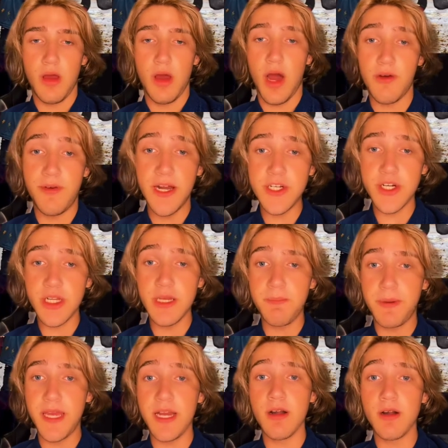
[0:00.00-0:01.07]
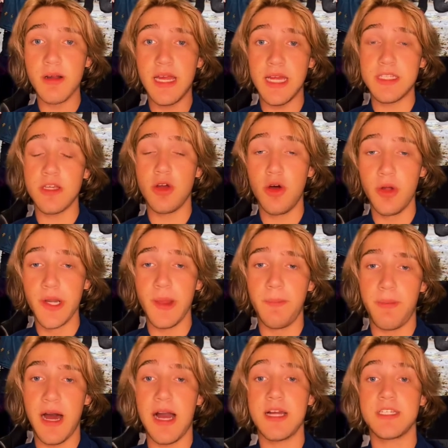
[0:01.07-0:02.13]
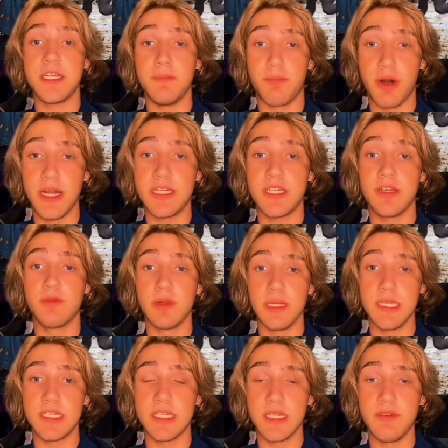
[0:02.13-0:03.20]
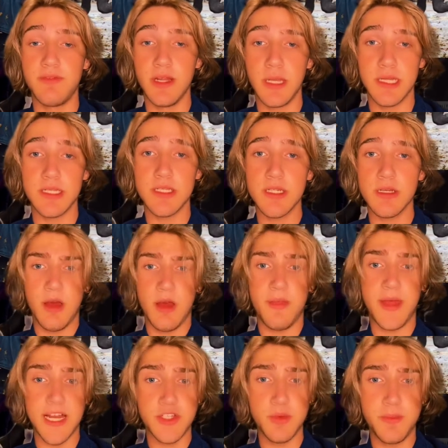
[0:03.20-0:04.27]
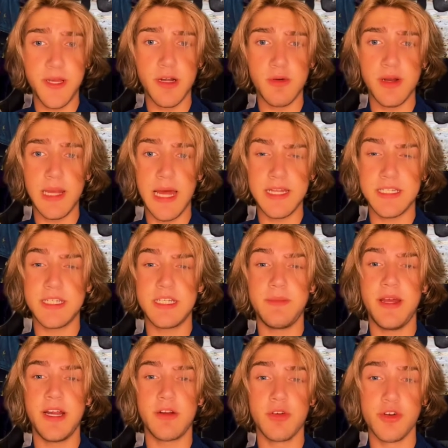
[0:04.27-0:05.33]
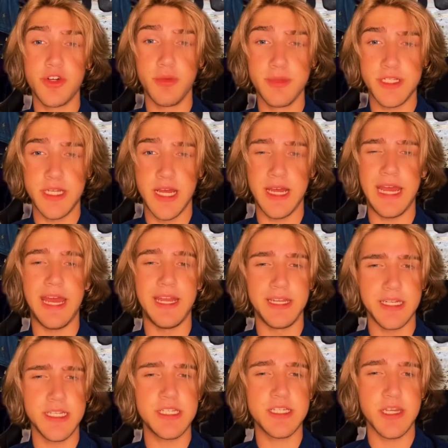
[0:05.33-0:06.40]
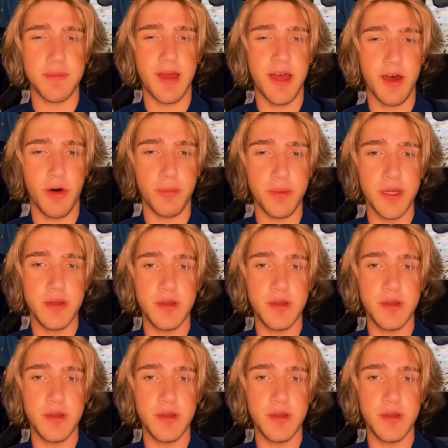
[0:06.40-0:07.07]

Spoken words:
Eventually, Peter gets a hold of the box and breaks it, releasing the villains. That's when Peter realizes he made a crucial mistake and needs some help.